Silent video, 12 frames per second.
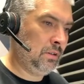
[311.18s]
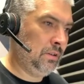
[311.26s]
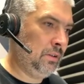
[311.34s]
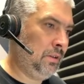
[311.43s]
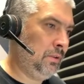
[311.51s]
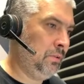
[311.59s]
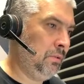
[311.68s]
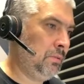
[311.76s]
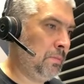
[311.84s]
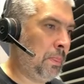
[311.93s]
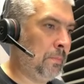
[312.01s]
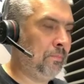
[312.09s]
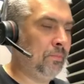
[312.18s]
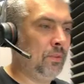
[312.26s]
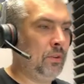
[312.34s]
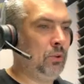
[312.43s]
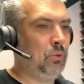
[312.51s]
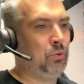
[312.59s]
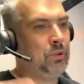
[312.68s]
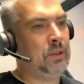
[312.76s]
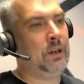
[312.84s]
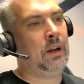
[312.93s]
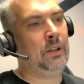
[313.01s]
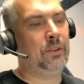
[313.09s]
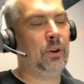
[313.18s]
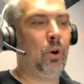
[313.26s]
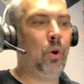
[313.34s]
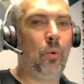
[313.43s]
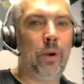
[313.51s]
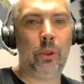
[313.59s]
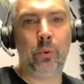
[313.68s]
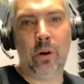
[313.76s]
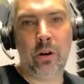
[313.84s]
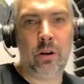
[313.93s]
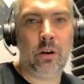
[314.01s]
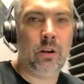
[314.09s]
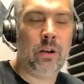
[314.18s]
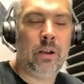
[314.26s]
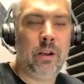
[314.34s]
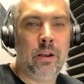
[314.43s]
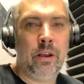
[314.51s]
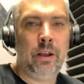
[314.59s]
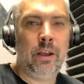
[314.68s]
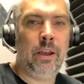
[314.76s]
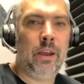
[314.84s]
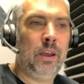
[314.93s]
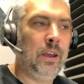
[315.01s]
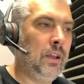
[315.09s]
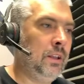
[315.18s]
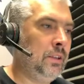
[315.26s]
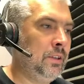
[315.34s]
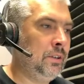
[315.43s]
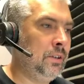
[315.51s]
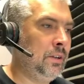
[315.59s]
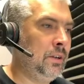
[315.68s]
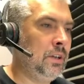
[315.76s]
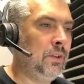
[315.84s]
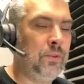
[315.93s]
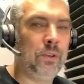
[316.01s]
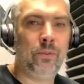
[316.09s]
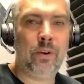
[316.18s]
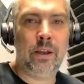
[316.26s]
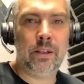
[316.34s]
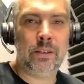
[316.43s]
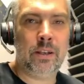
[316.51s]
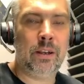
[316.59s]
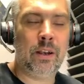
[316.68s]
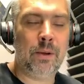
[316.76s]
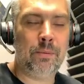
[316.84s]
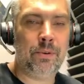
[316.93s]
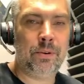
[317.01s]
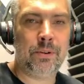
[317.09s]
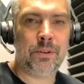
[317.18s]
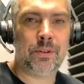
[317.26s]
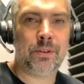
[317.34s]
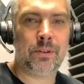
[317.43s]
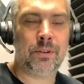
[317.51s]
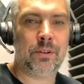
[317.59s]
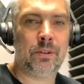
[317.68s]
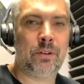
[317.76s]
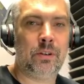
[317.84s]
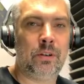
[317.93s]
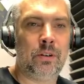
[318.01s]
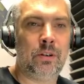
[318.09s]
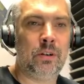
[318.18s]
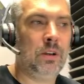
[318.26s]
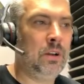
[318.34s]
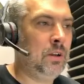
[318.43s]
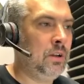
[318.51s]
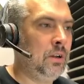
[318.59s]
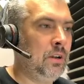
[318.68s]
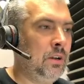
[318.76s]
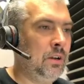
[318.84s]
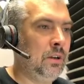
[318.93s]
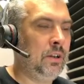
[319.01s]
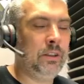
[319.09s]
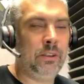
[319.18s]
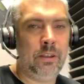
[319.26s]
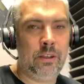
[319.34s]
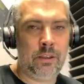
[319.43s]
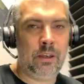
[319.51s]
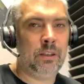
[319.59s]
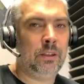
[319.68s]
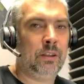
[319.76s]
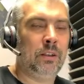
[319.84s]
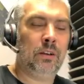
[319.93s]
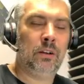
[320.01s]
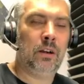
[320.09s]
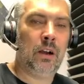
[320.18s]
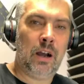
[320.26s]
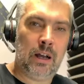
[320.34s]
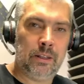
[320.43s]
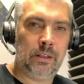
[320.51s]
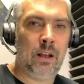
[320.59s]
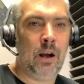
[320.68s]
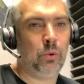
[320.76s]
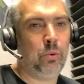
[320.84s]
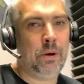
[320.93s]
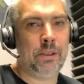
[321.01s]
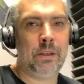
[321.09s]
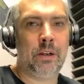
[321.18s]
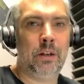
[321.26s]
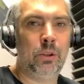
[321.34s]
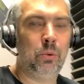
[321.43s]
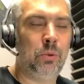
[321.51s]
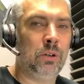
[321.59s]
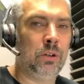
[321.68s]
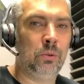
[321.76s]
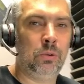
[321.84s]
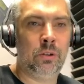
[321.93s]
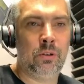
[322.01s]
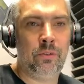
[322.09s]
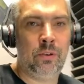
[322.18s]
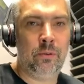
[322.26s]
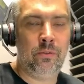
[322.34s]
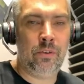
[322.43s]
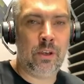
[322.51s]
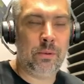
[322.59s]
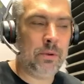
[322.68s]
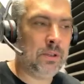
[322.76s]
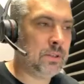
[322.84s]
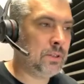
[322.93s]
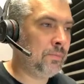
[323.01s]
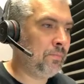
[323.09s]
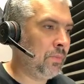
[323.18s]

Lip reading: Continue. It will scan the whole network, and if it finds any cameras, it can add it automatically to the VMS.